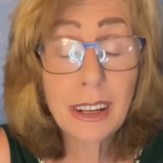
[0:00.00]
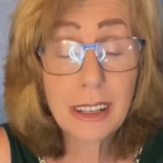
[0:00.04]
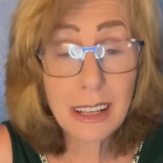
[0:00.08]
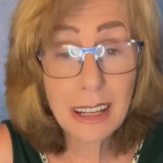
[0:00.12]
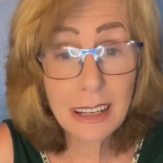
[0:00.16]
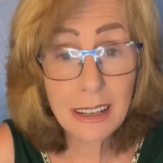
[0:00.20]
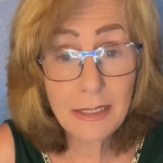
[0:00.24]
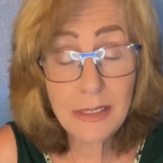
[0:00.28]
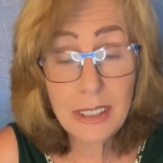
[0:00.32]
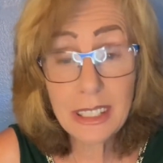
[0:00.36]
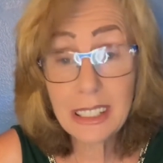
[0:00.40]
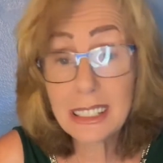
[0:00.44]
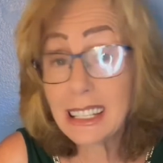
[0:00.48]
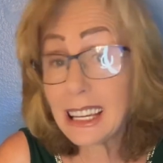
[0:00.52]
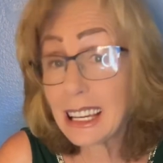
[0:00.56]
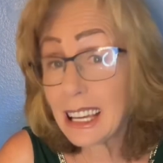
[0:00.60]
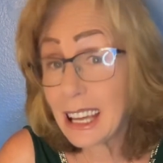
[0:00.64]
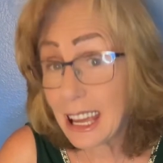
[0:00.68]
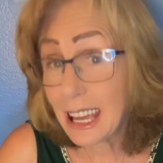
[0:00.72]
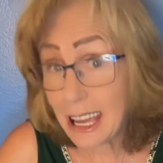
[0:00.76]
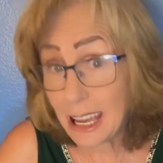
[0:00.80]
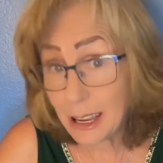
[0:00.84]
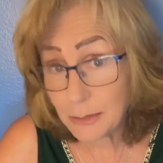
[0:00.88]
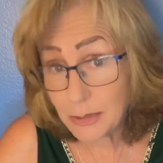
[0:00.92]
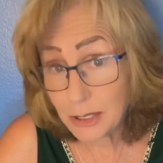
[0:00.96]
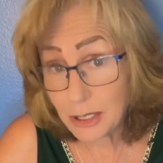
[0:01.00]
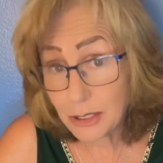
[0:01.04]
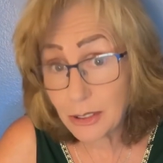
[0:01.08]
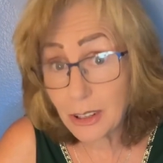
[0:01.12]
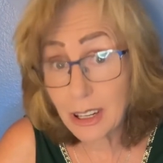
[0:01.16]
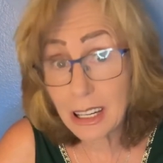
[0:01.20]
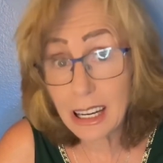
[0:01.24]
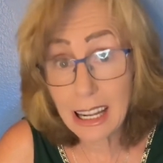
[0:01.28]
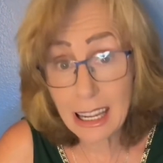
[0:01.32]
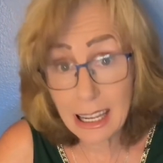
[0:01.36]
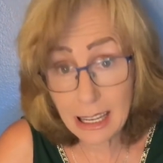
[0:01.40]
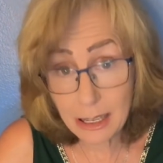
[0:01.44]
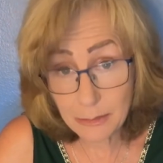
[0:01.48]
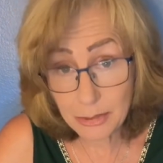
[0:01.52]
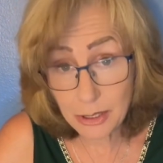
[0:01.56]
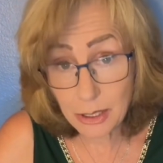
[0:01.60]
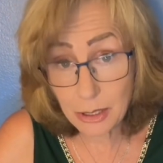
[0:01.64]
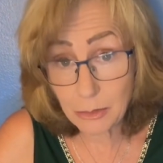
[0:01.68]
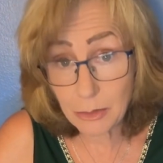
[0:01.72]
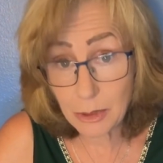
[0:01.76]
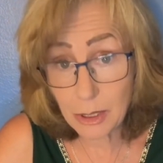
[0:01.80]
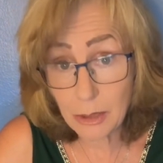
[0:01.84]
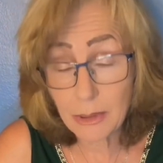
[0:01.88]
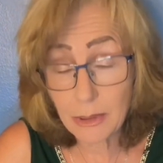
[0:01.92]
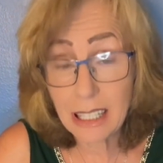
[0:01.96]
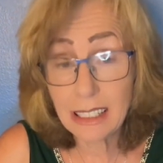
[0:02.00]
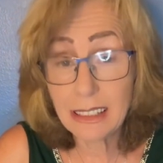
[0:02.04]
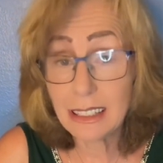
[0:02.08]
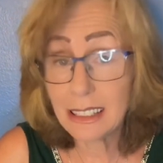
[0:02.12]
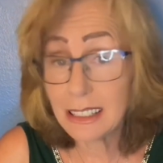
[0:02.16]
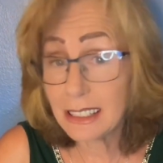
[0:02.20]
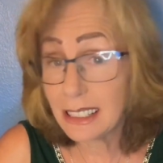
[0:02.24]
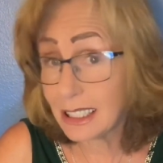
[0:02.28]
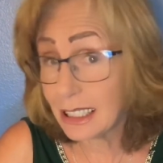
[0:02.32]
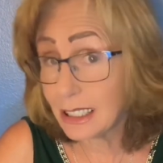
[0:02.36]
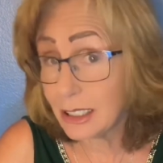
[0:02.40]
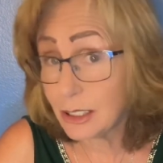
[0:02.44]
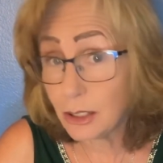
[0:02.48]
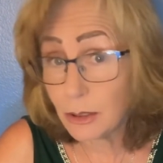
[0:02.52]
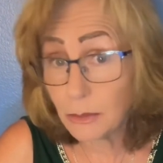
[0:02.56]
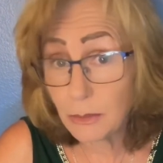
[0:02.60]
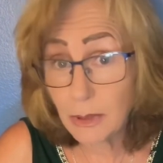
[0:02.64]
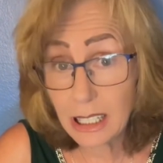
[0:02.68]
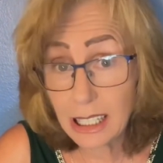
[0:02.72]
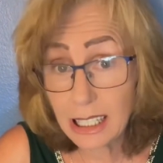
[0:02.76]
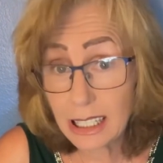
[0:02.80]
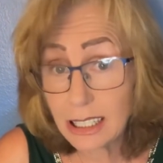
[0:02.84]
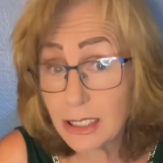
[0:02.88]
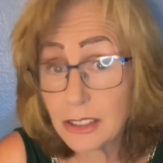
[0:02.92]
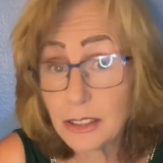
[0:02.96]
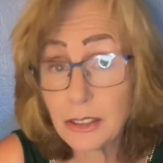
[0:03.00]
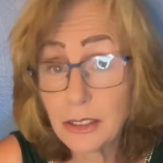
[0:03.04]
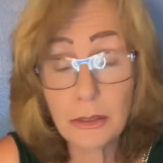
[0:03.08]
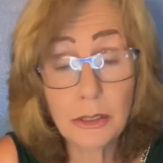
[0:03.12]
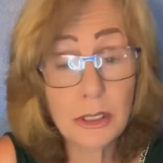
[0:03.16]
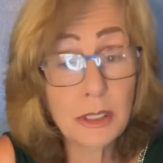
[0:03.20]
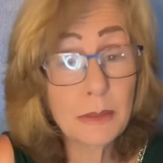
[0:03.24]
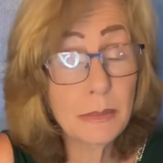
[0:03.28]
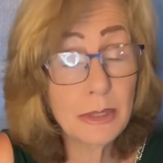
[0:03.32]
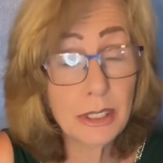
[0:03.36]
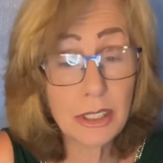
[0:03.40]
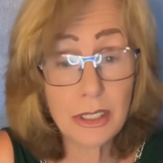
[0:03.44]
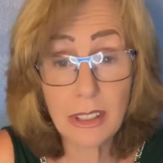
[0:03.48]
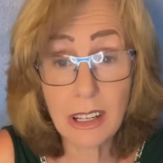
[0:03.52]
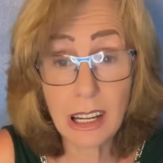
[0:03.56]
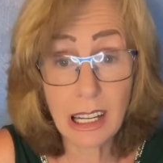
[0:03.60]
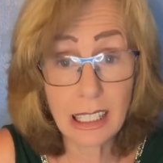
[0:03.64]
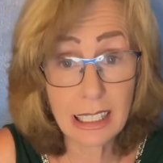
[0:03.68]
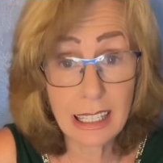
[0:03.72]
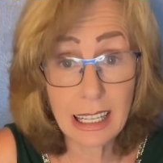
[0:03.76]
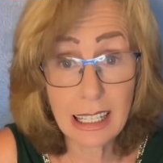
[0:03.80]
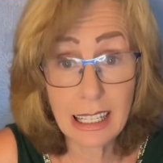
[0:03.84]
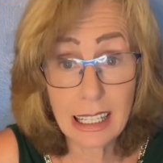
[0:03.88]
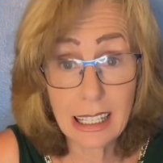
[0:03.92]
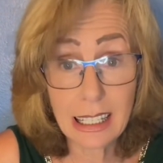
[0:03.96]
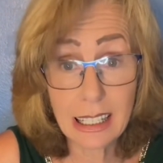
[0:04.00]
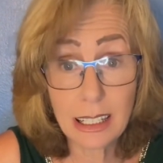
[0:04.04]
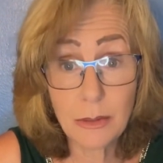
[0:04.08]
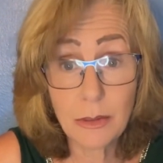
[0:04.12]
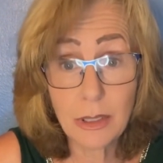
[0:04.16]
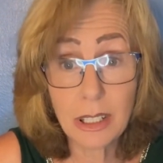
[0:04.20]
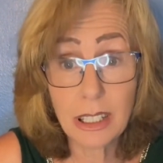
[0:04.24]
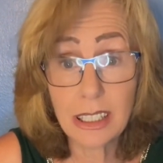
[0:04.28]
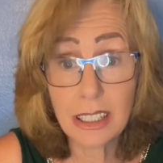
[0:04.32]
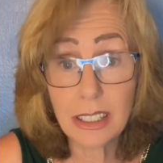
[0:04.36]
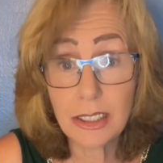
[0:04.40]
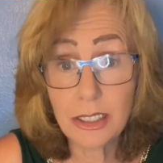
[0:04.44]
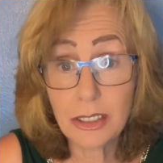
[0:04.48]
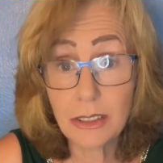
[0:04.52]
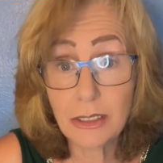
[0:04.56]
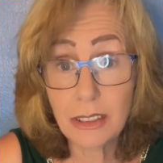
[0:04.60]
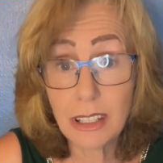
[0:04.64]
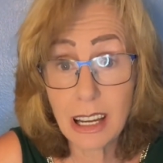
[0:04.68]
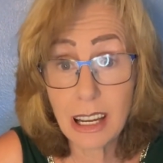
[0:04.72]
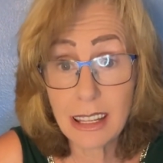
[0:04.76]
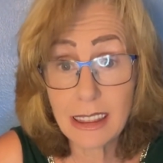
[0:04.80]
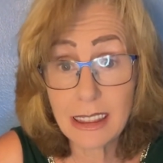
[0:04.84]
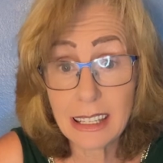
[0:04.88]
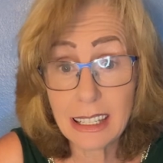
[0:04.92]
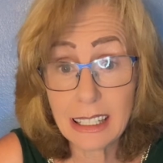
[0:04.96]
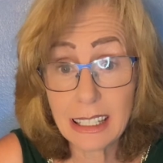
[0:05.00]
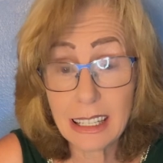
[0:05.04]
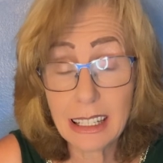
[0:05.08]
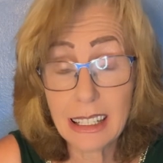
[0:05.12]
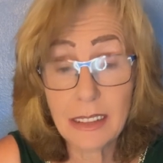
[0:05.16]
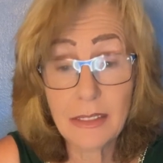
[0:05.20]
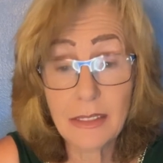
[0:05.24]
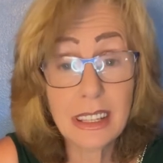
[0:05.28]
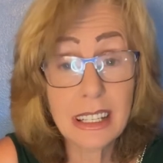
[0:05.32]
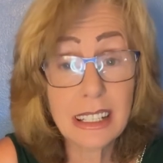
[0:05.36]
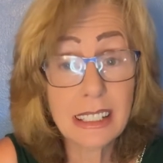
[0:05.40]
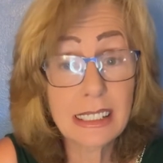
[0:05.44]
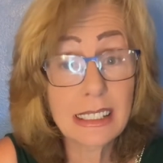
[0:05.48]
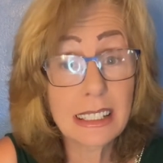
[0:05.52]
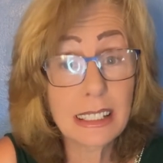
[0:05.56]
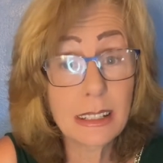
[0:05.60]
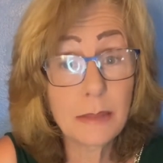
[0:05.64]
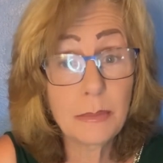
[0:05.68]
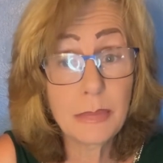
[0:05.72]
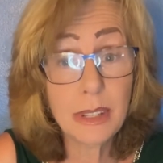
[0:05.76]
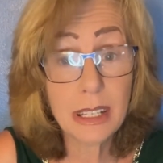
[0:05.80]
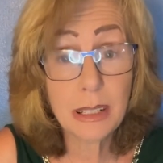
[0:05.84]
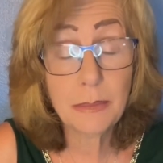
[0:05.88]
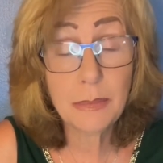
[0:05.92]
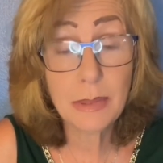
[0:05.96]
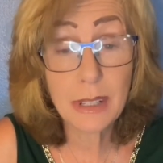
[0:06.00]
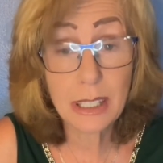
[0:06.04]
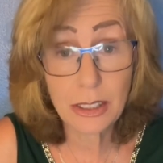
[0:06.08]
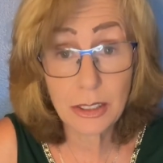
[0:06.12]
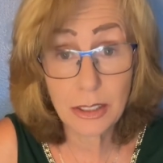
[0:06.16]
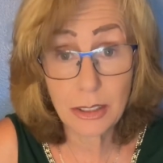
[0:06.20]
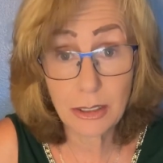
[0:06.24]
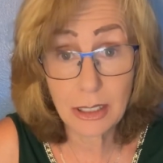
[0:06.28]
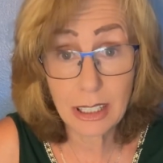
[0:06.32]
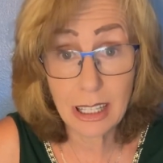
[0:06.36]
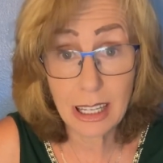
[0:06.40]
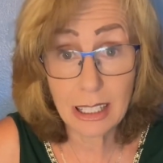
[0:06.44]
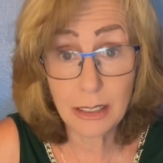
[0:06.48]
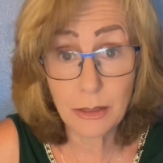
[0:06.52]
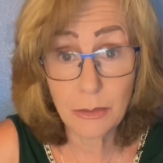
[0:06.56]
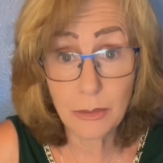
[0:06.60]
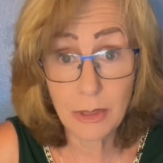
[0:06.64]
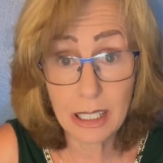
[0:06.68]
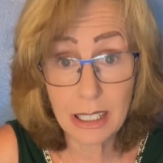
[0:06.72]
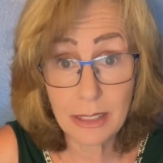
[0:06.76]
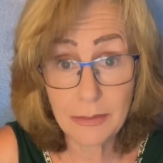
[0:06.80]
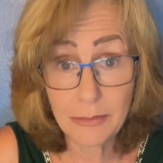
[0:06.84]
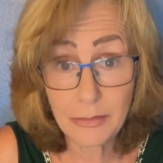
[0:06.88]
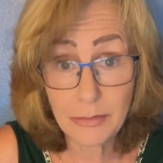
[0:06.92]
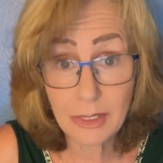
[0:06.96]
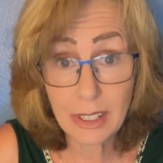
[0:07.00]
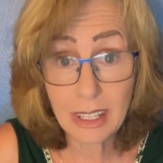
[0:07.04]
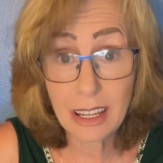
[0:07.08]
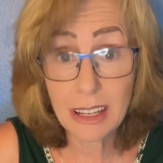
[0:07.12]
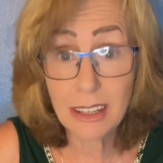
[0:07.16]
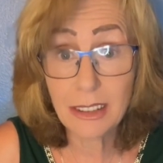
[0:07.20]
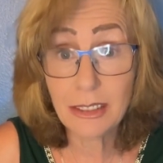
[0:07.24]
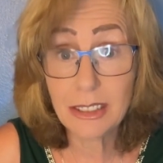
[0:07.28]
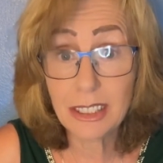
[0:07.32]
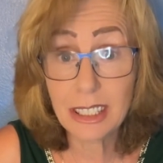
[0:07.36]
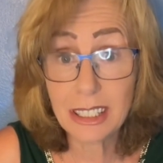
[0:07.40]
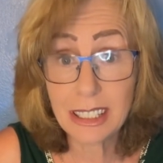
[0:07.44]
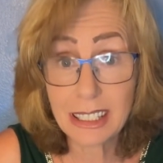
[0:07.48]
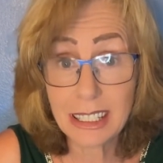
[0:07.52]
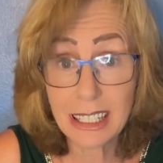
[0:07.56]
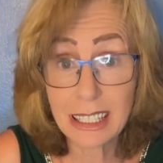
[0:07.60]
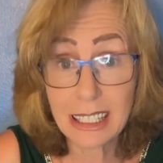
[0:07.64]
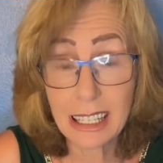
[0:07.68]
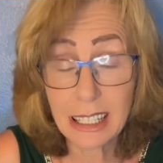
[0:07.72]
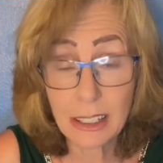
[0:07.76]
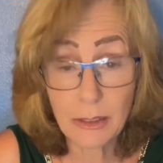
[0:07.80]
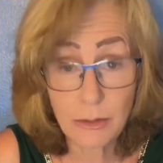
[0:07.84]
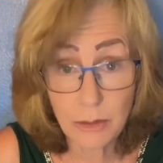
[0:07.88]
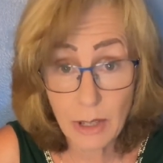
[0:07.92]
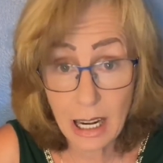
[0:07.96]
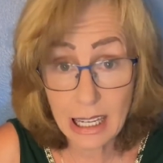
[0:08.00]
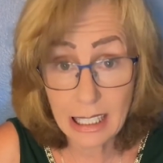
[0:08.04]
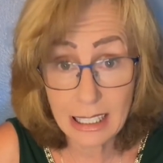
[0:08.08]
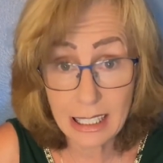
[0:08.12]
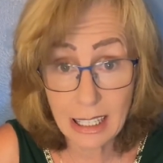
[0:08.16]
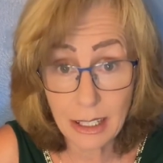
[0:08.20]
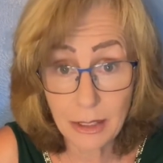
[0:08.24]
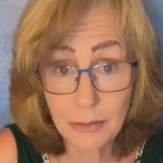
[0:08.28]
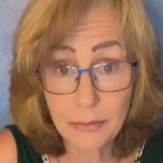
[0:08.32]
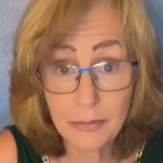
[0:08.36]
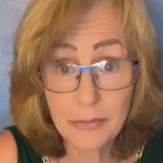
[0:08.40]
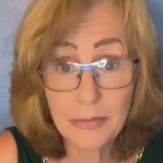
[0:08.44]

kind of feels like a hamster on a hamster wheel right this second. You're running in circles, but you're not getting anywhere because you're not thinking of things in a big picture kind of way. Okay? You're just thinking of right now.